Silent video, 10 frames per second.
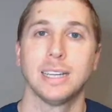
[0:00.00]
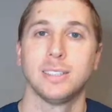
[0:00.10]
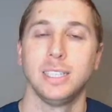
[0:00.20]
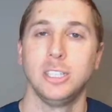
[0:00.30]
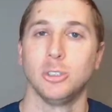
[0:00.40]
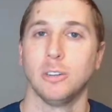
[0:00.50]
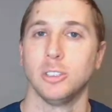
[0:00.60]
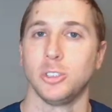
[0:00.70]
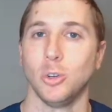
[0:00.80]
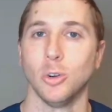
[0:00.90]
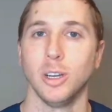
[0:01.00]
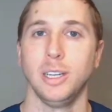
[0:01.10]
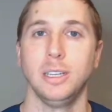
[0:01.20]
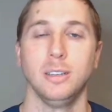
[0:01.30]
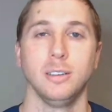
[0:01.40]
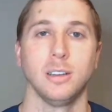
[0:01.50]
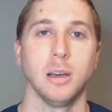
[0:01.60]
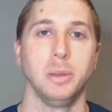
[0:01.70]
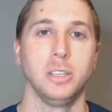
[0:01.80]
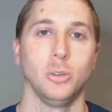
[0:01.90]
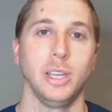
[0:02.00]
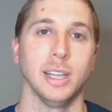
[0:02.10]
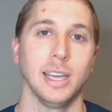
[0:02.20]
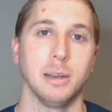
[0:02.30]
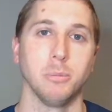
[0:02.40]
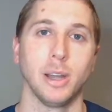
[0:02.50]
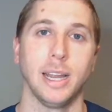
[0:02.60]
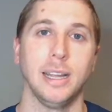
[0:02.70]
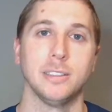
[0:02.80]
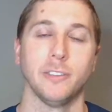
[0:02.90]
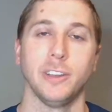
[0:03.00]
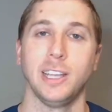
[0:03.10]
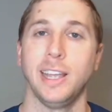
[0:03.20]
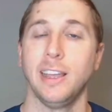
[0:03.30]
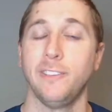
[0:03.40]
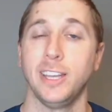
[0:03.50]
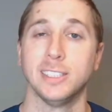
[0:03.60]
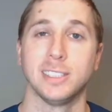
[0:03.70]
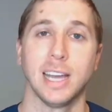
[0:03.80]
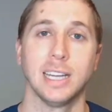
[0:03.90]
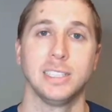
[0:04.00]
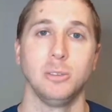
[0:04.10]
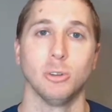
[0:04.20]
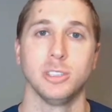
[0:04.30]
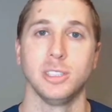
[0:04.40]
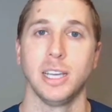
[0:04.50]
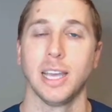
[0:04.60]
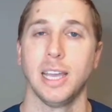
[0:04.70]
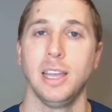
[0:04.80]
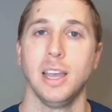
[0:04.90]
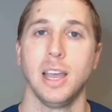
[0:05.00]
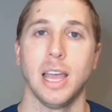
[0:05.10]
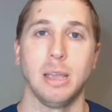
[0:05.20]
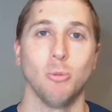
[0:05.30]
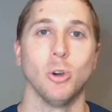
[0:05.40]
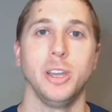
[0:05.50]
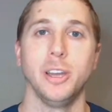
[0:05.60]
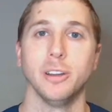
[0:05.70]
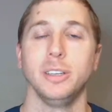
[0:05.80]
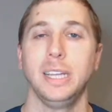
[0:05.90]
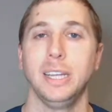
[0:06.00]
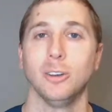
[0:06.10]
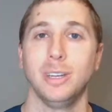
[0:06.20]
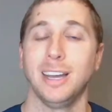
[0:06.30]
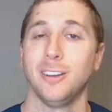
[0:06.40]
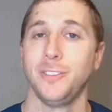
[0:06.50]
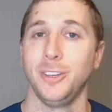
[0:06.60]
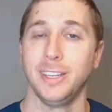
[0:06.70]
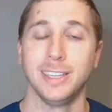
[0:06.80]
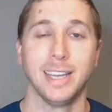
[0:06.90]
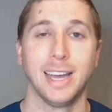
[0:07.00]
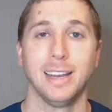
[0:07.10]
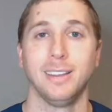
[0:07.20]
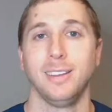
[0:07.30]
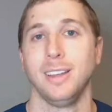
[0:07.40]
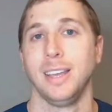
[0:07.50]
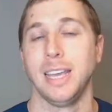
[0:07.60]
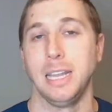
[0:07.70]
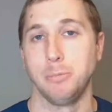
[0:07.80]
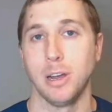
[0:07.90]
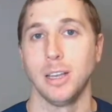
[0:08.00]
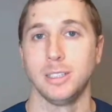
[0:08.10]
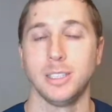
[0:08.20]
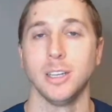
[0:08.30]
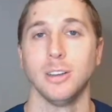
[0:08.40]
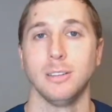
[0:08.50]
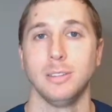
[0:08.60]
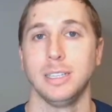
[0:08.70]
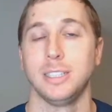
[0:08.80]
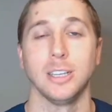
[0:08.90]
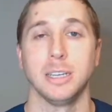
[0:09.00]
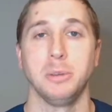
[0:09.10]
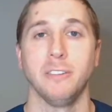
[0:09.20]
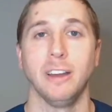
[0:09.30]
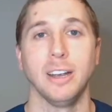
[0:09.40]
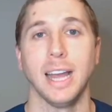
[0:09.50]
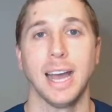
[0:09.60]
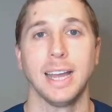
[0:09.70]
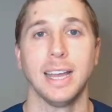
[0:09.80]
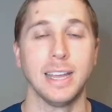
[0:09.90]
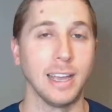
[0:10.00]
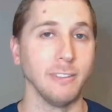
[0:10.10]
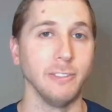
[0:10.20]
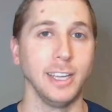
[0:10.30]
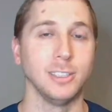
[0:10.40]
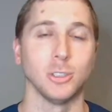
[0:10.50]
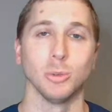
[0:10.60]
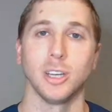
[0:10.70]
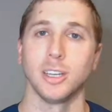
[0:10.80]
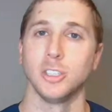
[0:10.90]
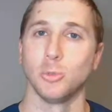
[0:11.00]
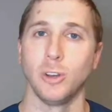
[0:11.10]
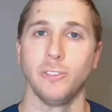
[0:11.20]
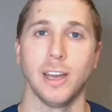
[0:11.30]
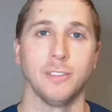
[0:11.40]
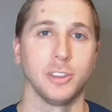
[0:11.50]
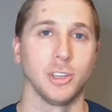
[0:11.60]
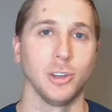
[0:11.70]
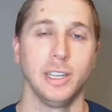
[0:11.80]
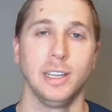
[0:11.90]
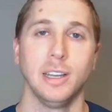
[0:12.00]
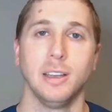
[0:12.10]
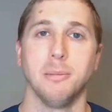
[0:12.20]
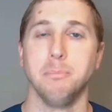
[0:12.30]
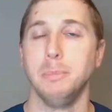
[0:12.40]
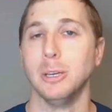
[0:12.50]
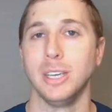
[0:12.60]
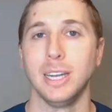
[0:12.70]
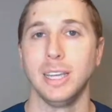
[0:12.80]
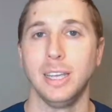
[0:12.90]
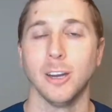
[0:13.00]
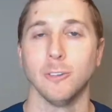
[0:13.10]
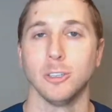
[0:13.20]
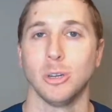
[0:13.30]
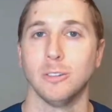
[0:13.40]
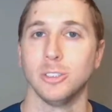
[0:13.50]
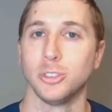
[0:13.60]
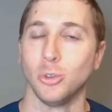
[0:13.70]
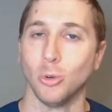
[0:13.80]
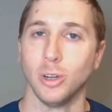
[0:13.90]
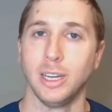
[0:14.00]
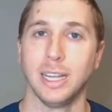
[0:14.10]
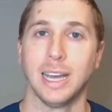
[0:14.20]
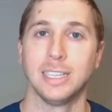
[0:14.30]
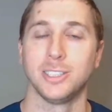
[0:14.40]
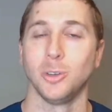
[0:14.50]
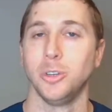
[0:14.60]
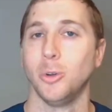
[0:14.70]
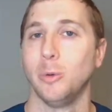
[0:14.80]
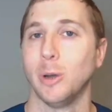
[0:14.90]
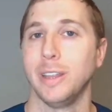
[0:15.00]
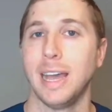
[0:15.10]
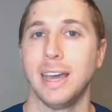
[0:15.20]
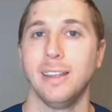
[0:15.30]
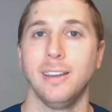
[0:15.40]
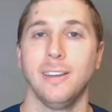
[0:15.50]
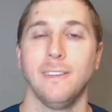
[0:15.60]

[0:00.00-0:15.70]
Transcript: I see Trevor Story coming to the Atlanta Braves if he decides he wants to take a one-year deal. Now, if he did that, he'd probably still had to be a very high AAV. So we're talking 25 to 30 million a year for Trevor Story. And I just don't know where that